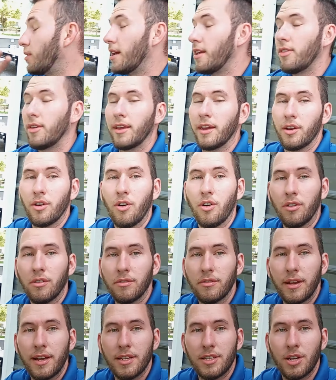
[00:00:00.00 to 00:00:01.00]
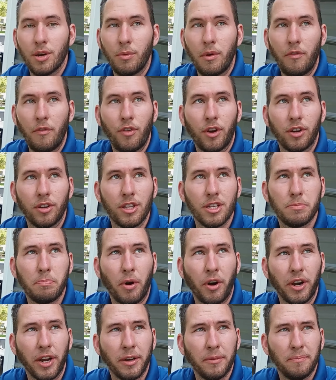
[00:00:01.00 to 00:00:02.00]
anything at all until we figure this
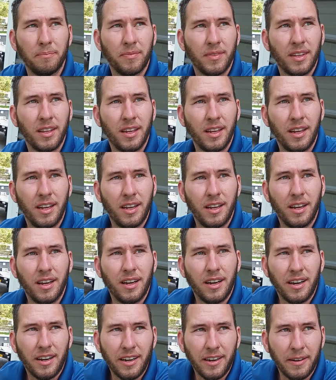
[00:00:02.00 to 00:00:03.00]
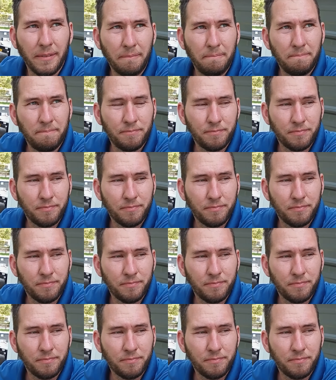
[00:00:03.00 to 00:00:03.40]
part out. Um,